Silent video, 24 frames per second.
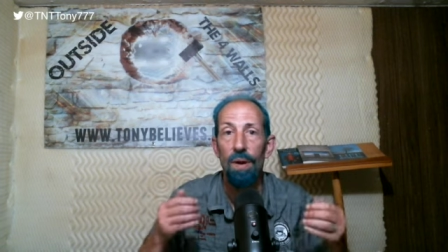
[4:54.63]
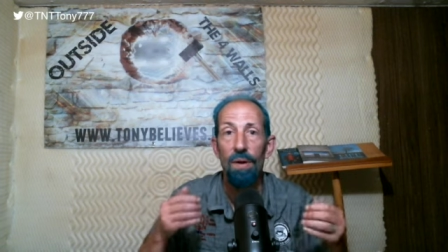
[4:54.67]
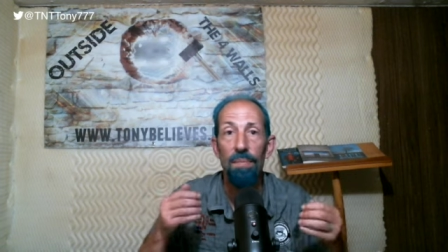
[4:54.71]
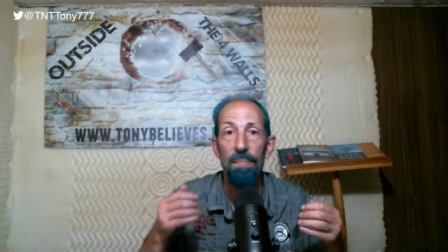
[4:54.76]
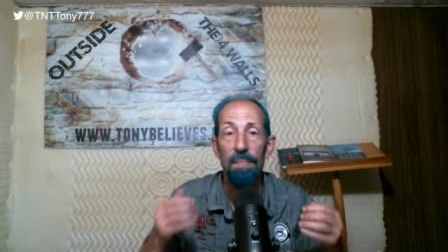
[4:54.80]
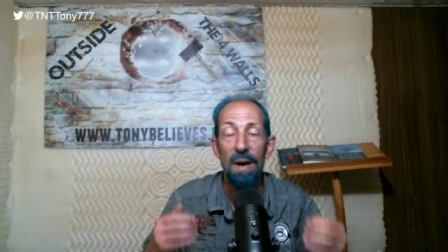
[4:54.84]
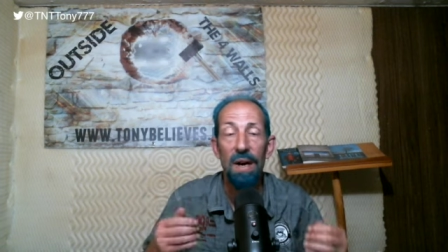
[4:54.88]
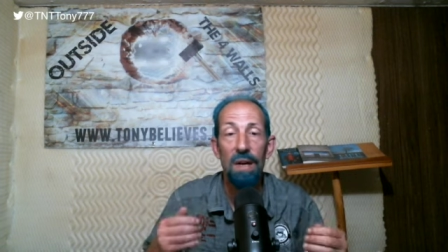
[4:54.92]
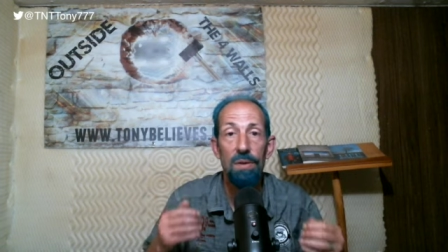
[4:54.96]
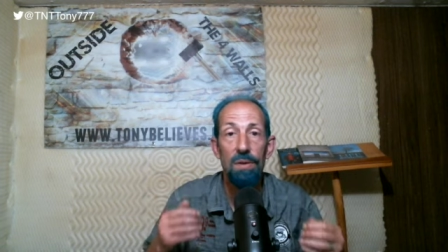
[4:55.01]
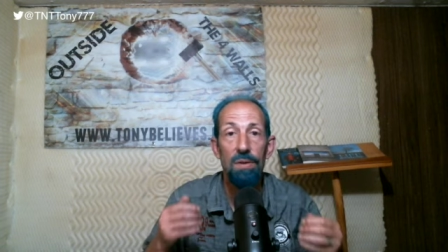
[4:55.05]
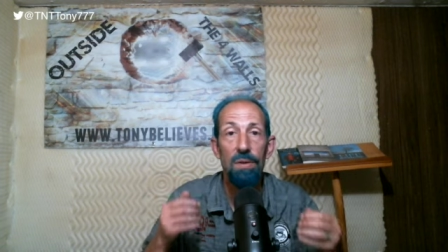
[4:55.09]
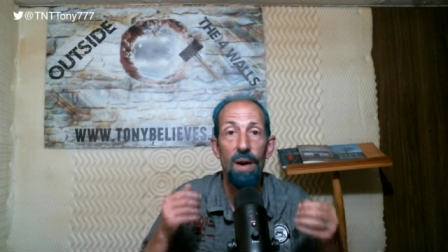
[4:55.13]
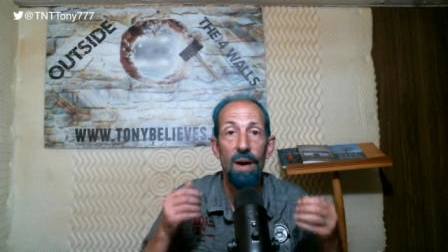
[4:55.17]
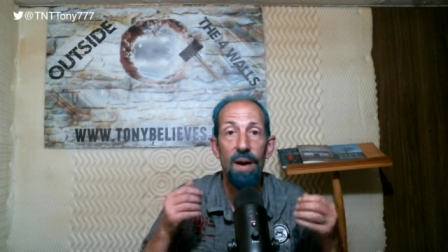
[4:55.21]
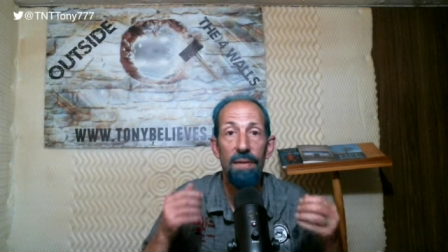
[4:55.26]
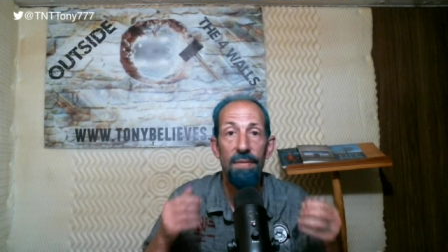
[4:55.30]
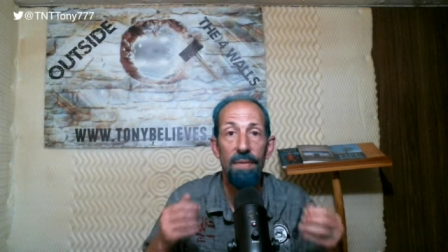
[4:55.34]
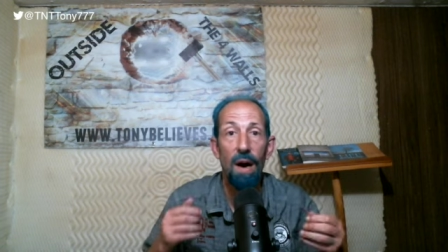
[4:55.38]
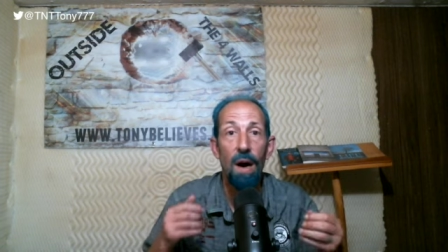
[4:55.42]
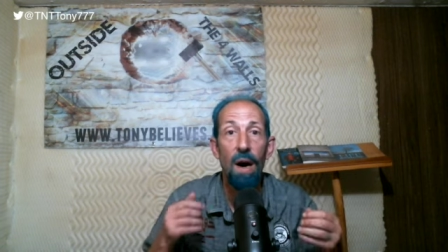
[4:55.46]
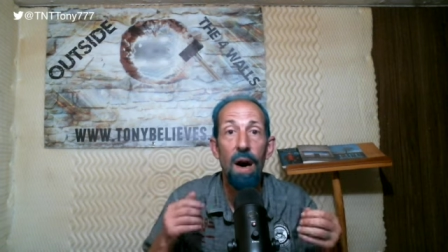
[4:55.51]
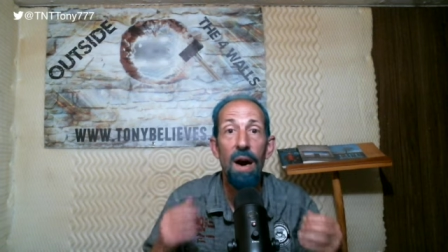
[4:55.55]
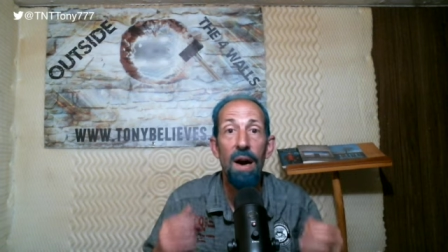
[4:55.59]
much of
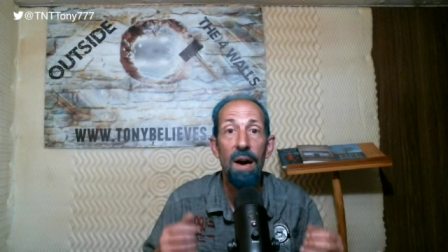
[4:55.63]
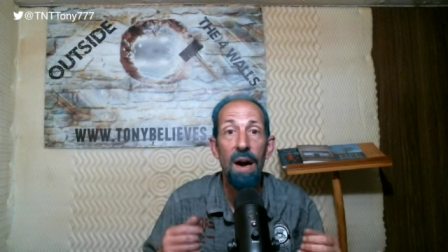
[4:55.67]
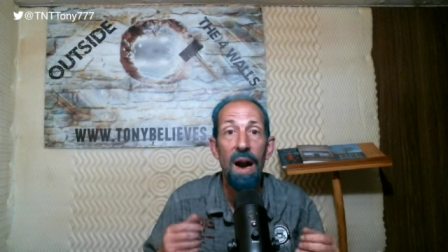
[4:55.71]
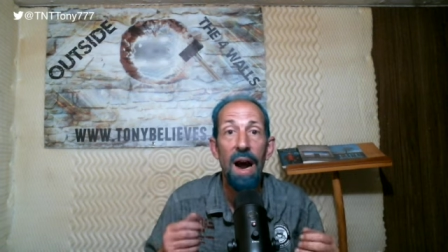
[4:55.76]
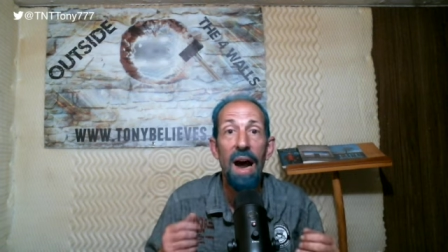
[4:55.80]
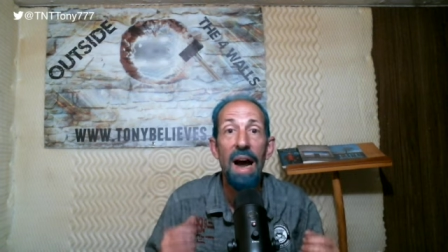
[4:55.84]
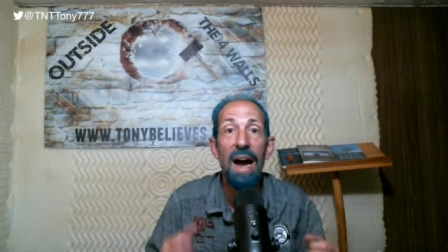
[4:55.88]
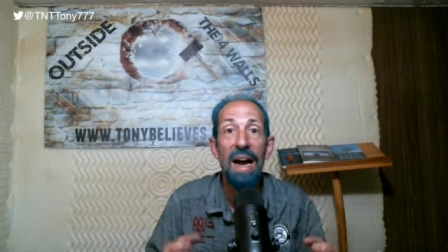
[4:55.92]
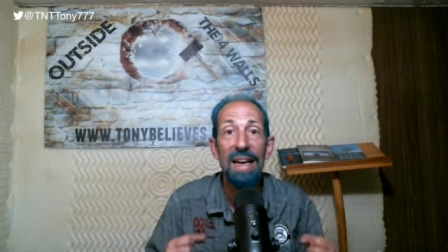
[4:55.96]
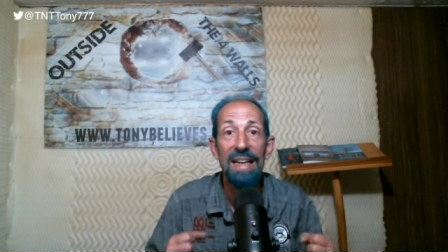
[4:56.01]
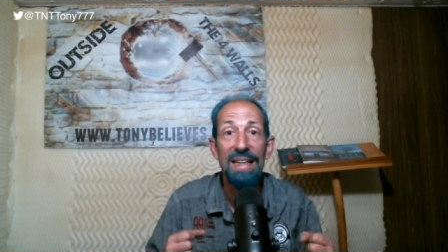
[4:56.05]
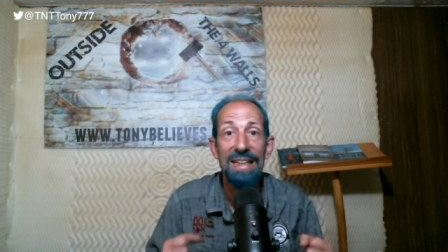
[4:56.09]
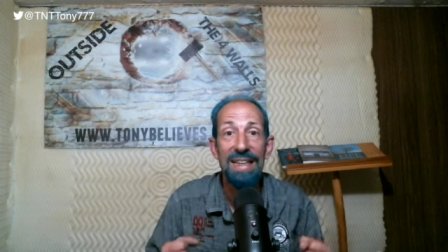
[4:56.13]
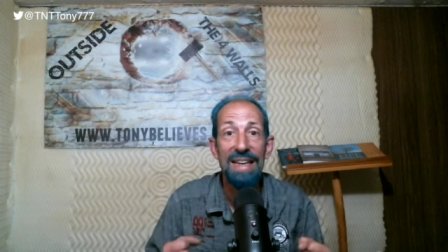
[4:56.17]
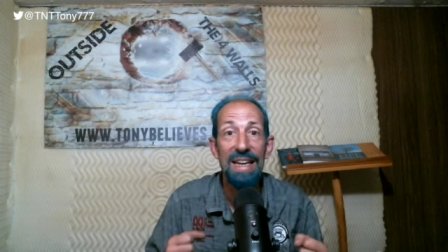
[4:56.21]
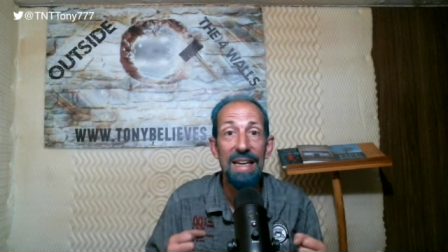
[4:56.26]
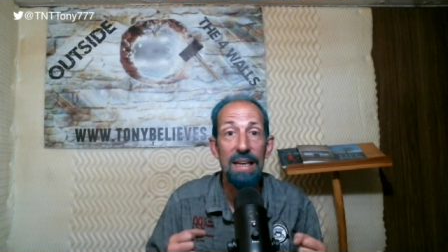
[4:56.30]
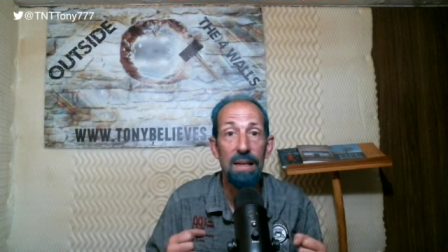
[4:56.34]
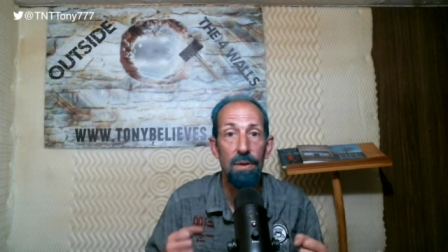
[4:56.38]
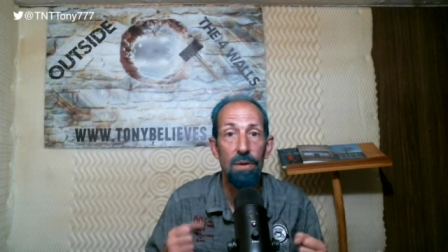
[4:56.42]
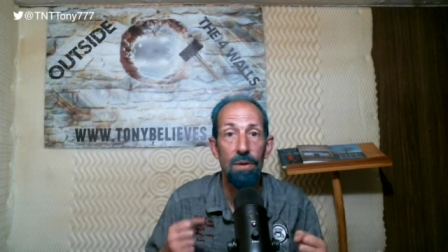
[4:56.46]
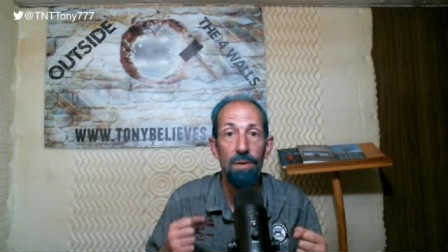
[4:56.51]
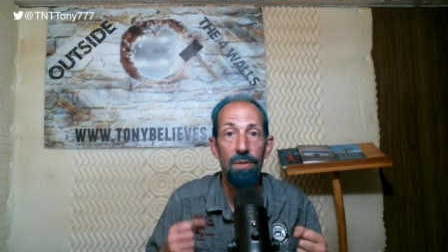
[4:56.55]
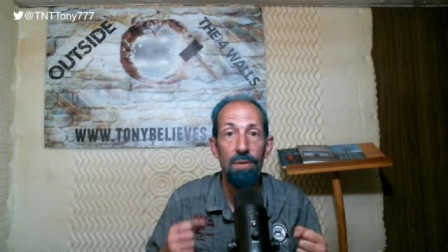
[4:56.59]
our
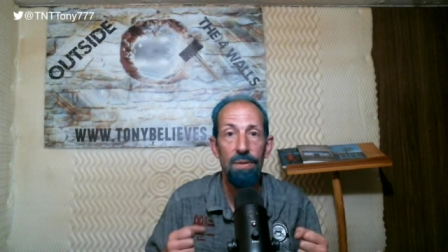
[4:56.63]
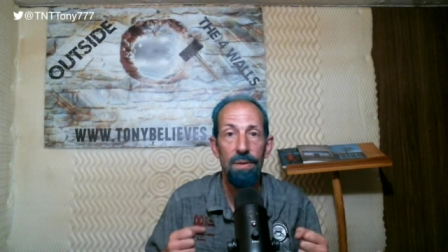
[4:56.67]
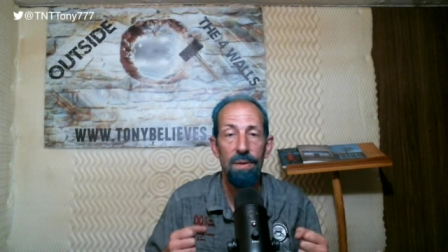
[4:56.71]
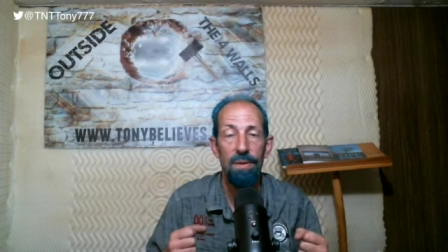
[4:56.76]
ideal